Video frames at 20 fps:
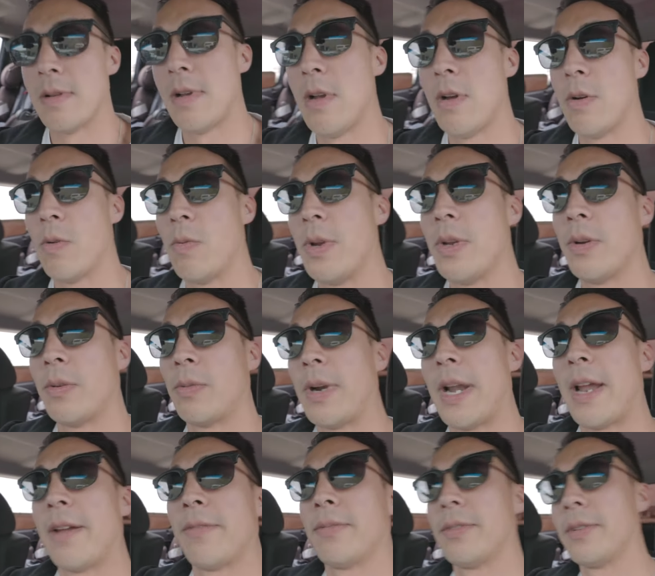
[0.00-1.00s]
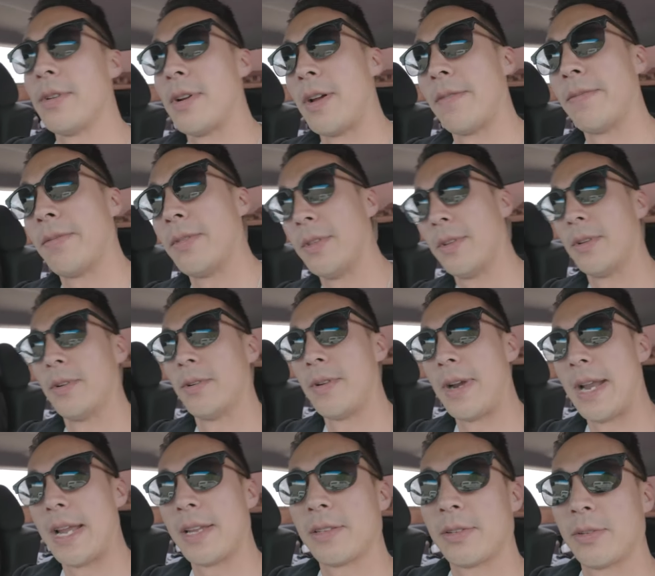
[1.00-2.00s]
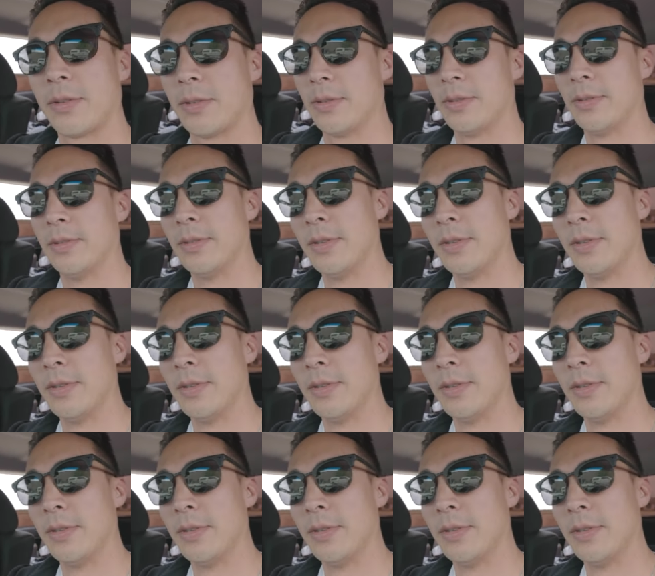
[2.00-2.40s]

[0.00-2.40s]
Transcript: Oh, you're raffling off a little rascal.